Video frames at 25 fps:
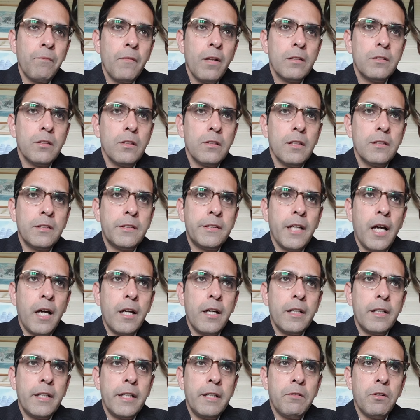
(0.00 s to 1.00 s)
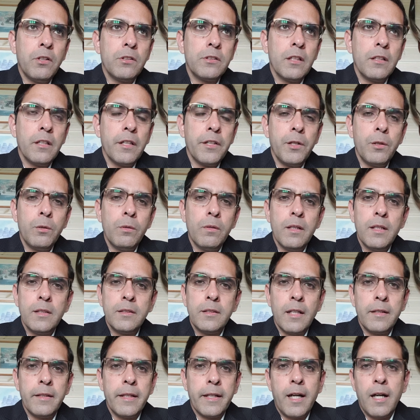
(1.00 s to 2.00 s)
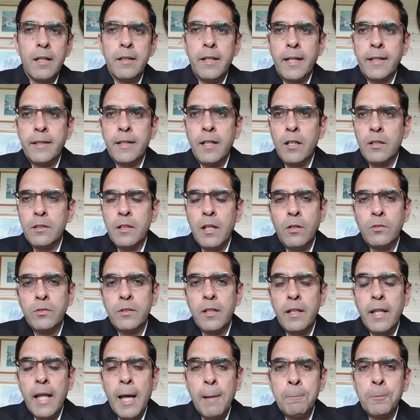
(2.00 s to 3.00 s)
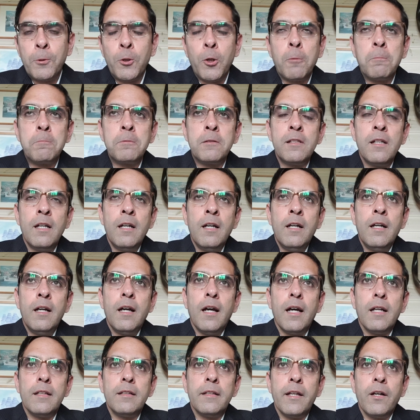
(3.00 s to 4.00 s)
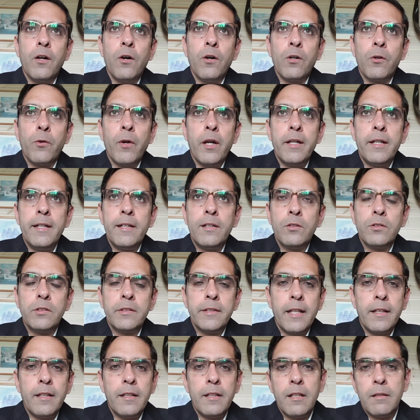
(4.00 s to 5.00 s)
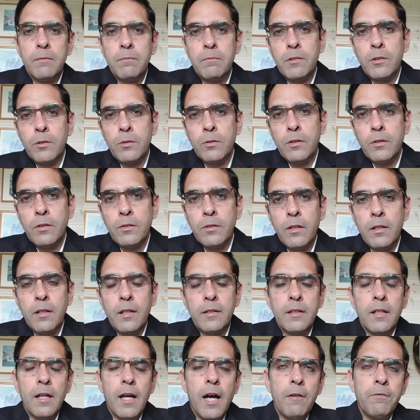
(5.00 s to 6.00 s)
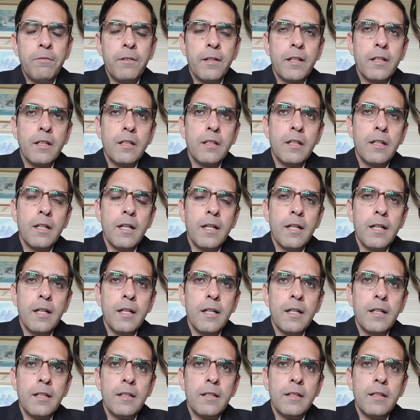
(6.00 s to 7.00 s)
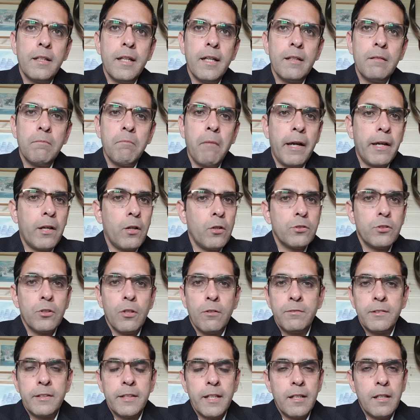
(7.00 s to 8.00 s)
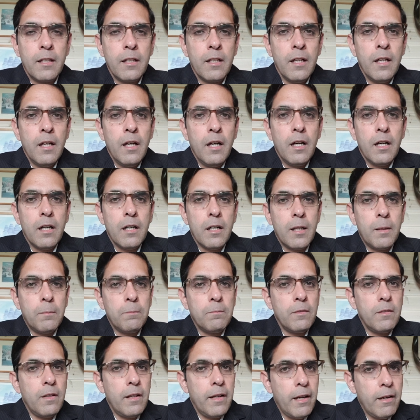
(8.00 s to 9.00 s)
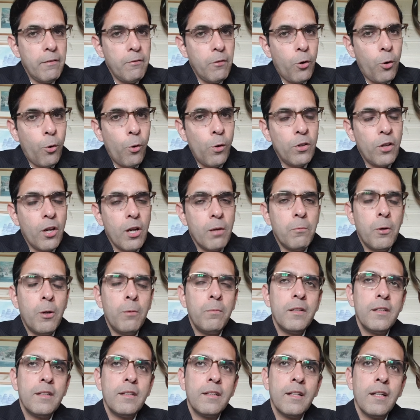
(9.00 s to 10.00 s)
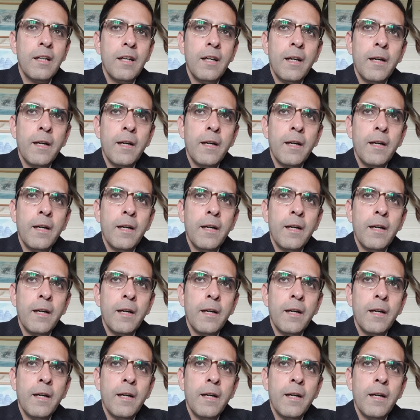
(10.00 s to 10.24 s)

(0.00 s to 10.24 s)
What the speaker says: So this charity was in the US, and they collected 1,000 laptops, and they got ready to send them to Africa. And then Microsoft said, hold on a moment,